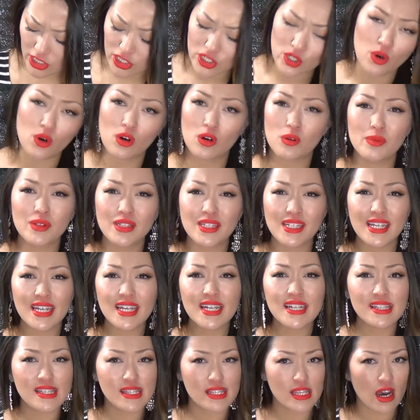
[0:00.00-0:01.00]
Normally
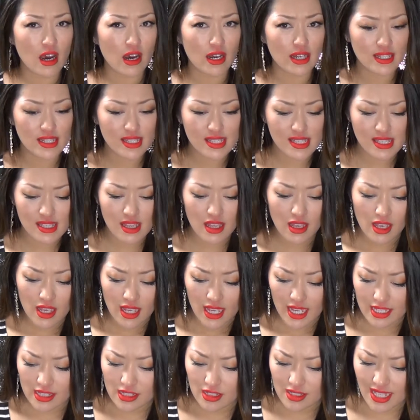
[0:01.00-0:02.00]
it does.
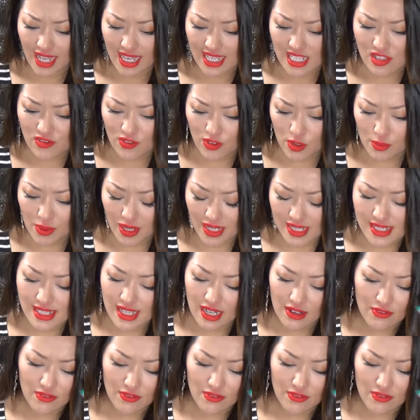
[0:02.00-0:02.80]
In the last few bags that